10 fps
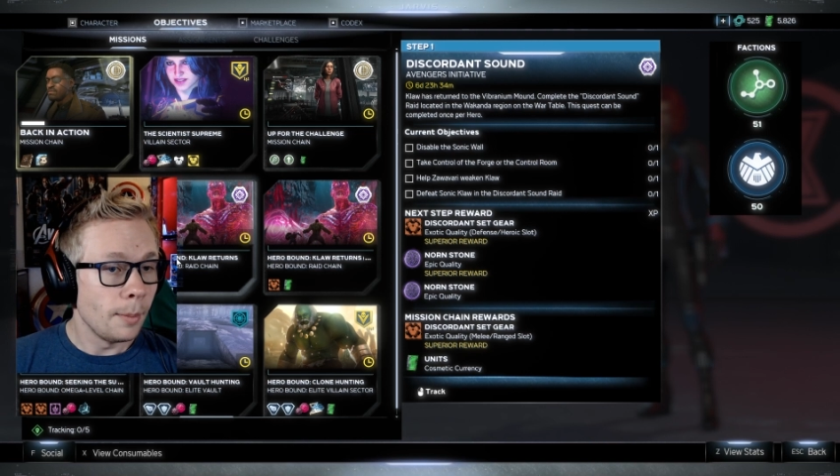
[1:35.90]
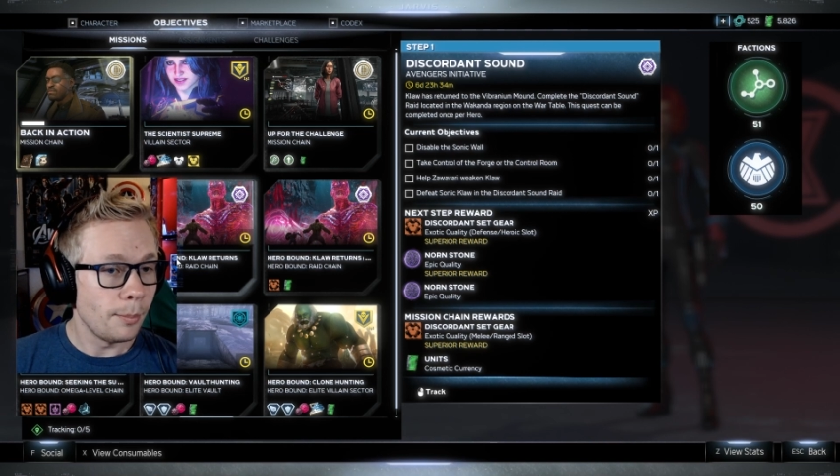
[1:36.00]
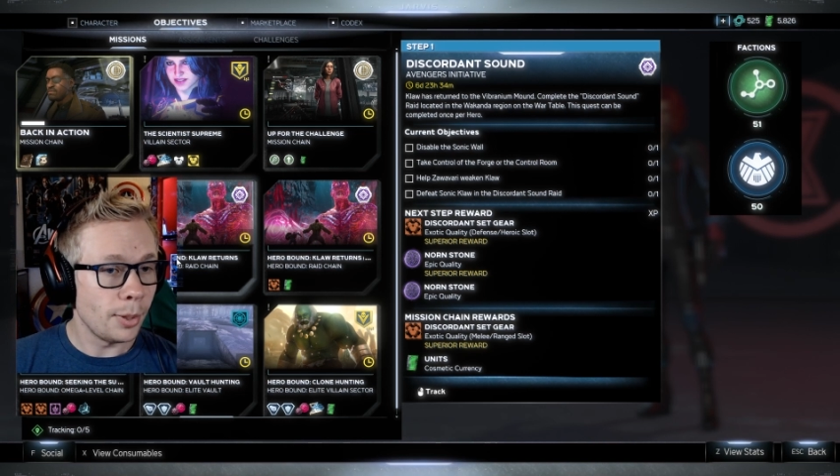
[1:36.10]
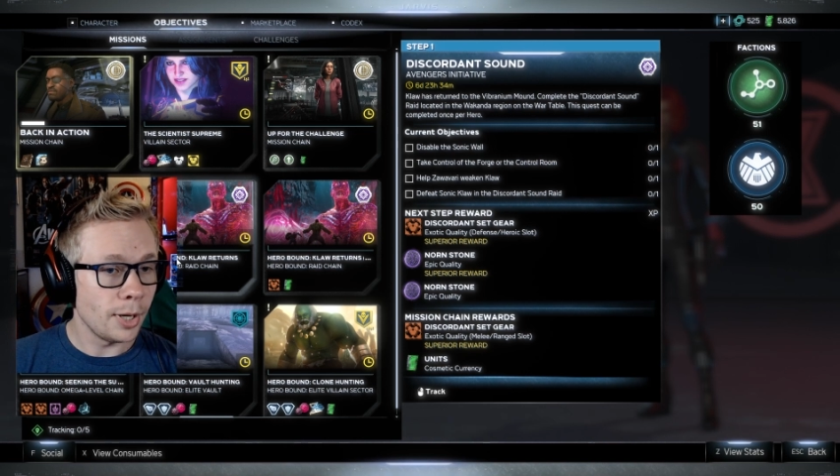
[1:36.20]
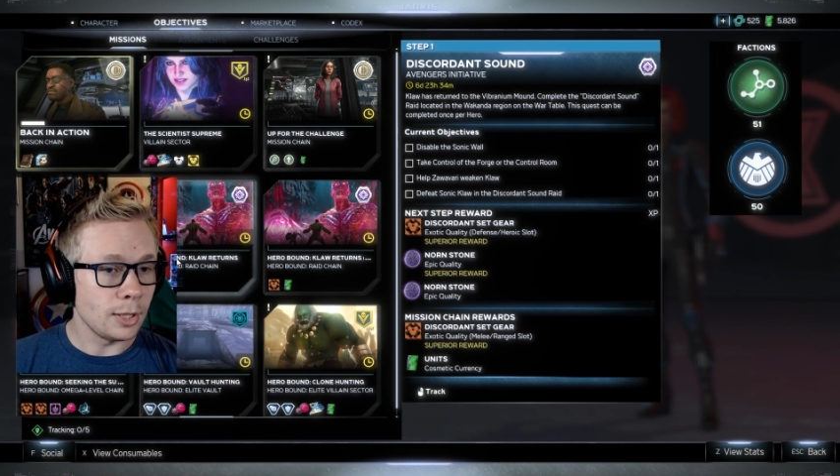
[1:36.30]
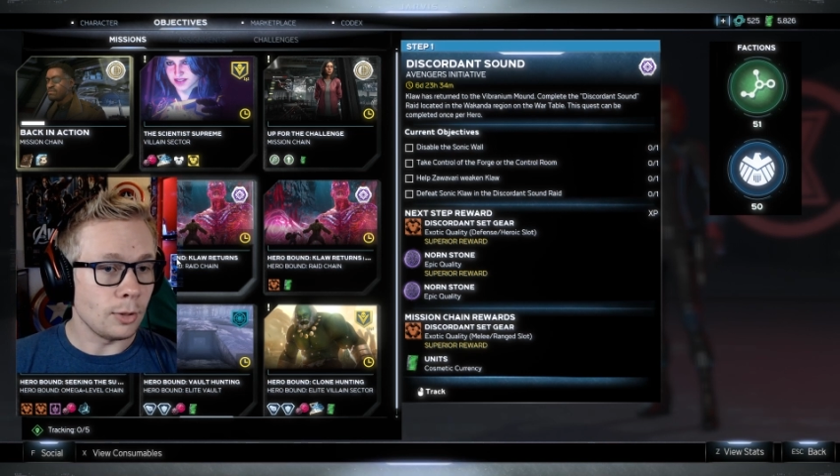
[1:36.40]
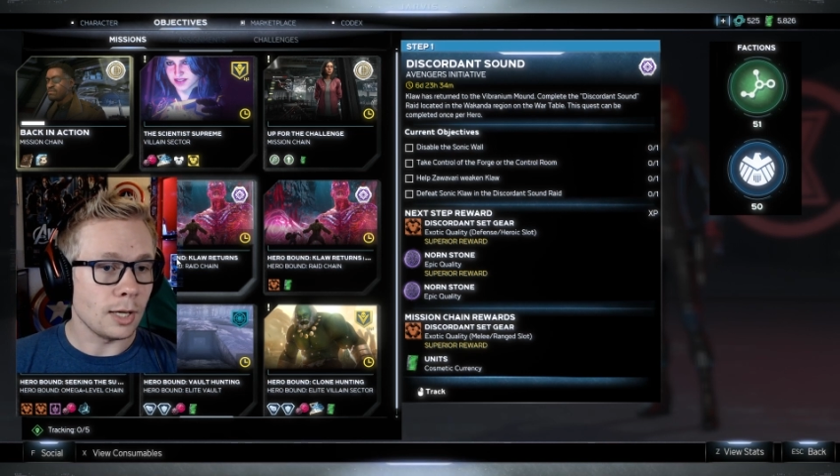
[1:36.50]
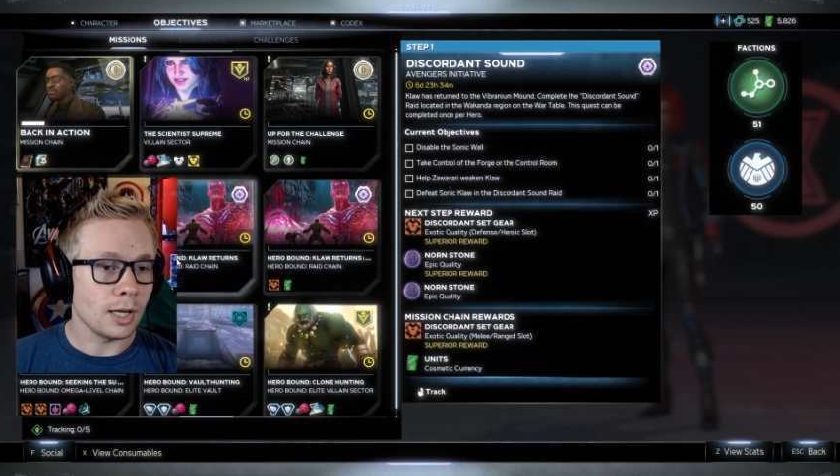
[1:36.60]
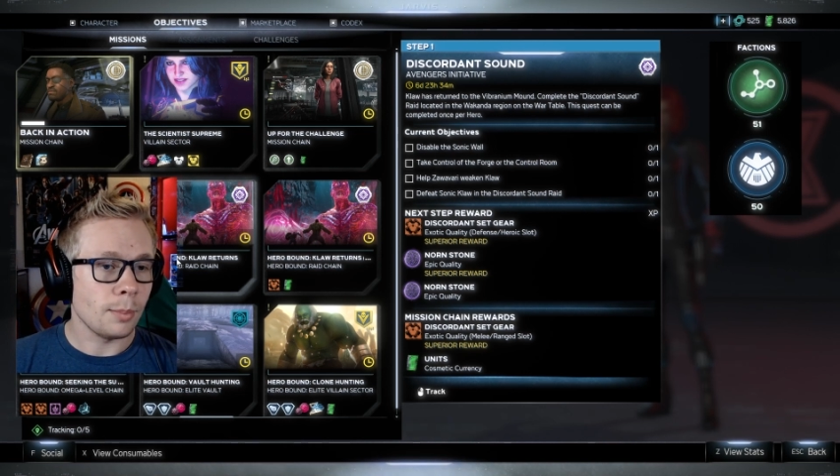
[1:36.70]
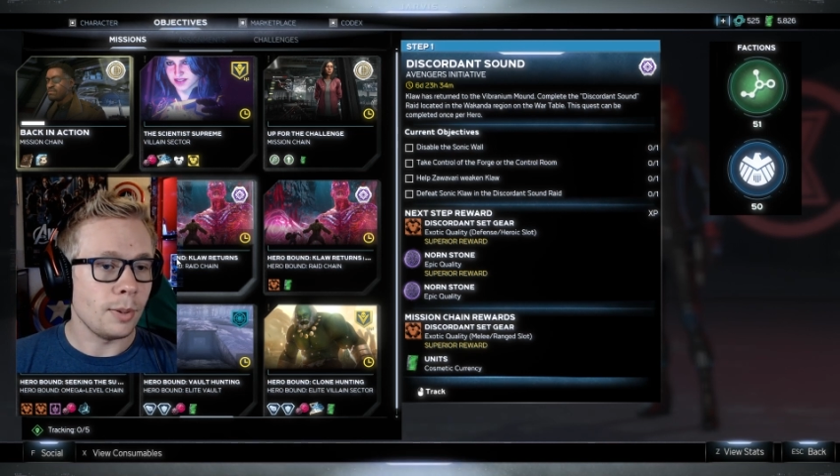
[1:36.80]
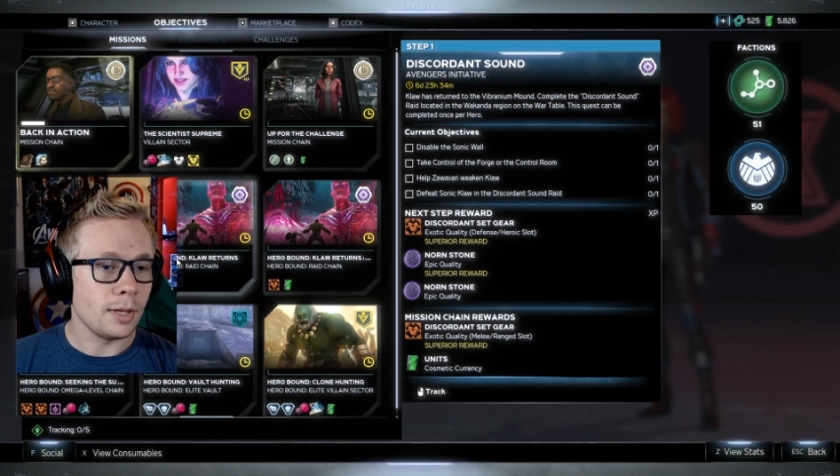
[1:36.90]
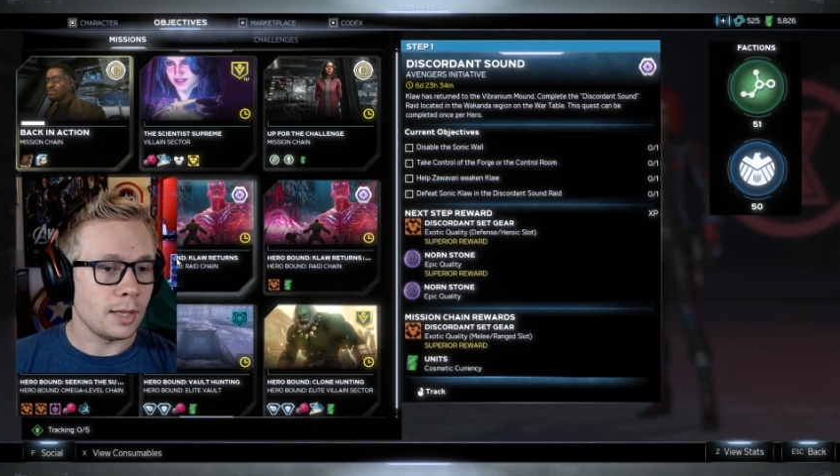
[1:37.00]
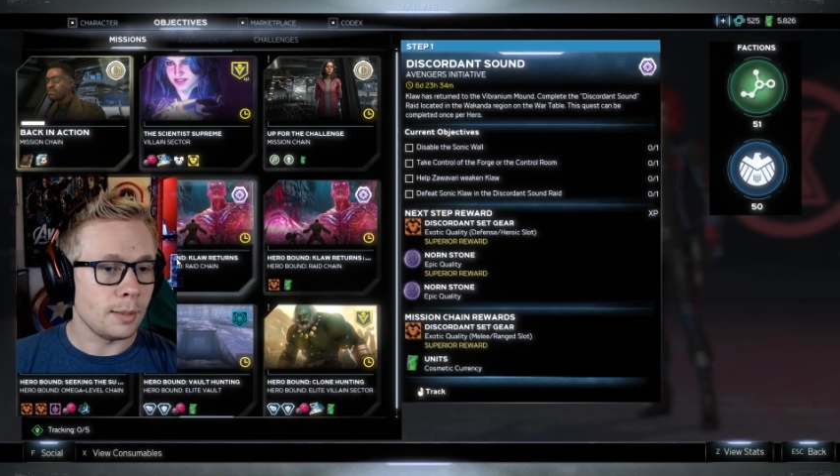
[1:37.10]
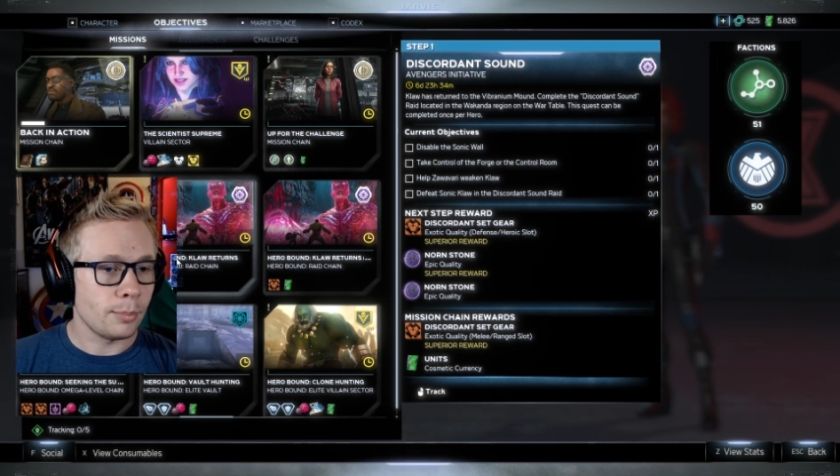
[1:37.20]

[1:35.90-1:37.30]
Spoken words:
but you can complete them